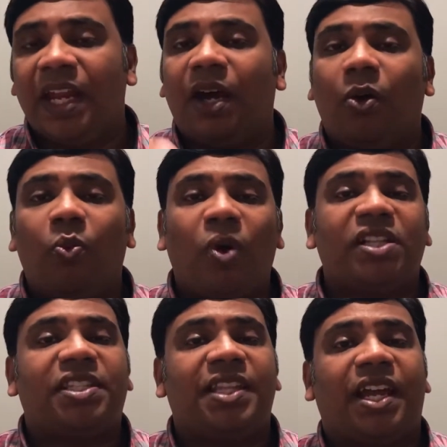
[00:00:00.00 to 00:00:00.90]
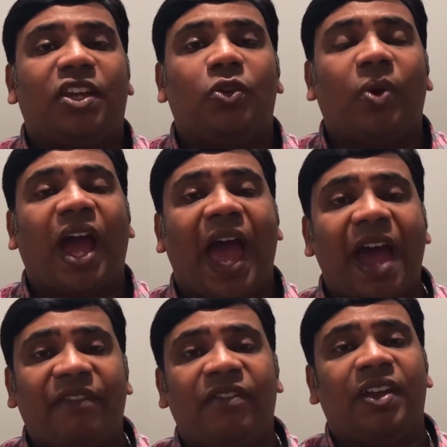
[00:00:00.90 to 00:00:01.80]
Now once that you
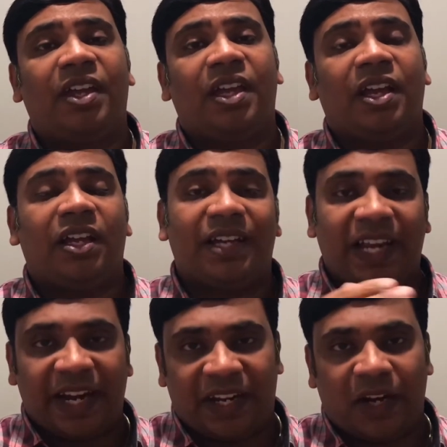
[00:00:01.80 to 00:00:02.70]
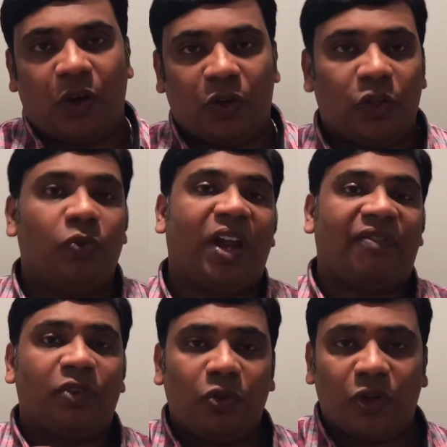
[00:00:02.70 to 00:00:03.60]
have collected, or you'll
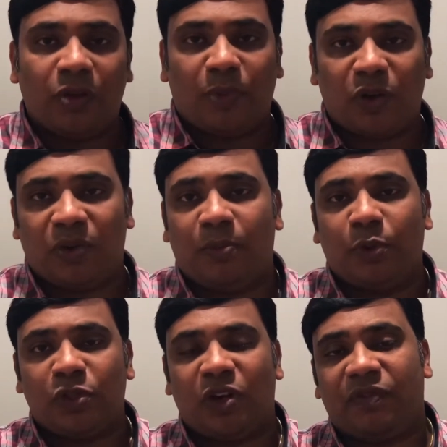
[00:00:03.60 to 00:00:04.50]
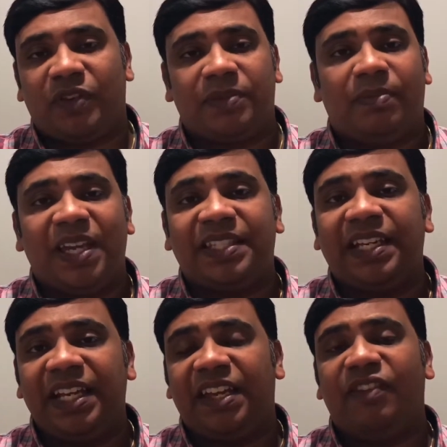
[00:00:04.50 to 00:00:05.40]
have to go to the post office,
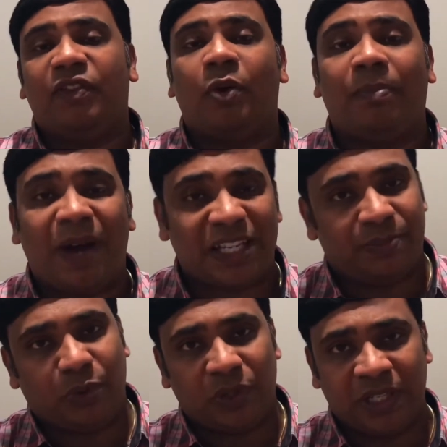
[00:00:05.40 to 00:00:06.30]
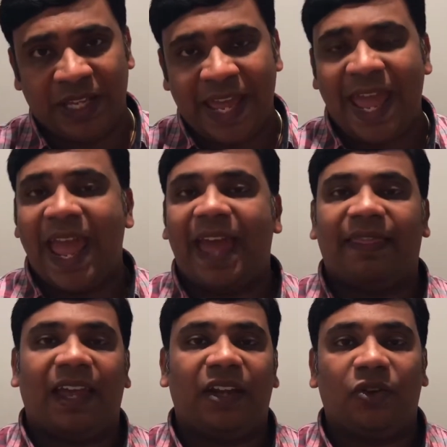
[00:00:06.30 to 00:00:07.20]
basically give your passport
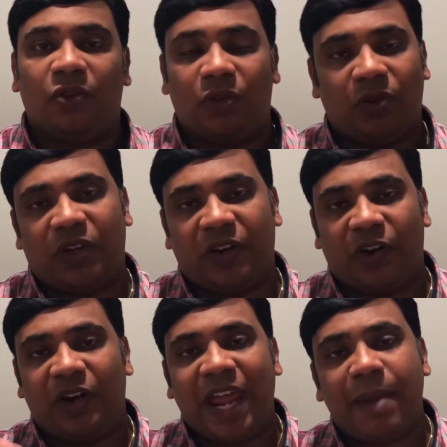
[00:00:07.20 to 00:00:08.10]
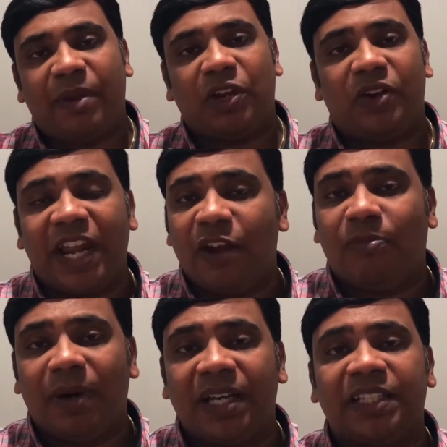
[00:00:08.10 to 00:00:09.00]
and then your name and your date
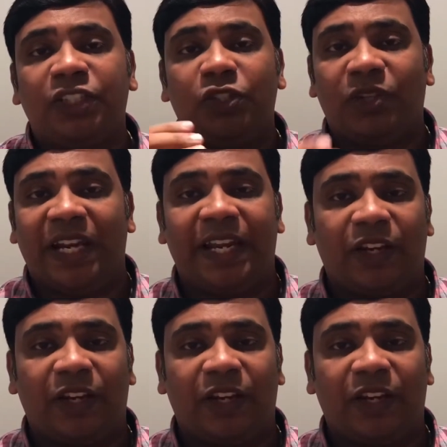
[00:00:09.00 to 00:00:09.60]
of birth to collect your